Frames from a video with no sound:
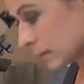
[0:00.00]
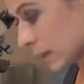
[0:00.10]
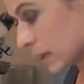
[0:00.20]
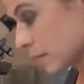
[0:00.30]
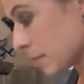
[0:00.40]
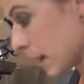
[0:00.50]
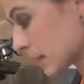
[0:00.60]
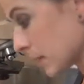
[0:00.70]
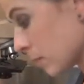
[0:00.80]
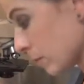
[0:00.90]
taking the packed
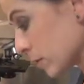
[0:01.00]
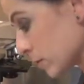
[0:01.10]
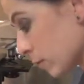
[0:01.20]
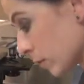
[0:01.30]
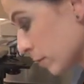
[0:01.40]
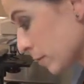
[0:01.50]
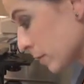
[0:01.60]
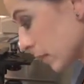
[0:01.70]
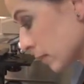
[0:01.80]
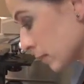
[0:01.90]
cell, which is
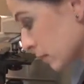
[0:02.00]
40%,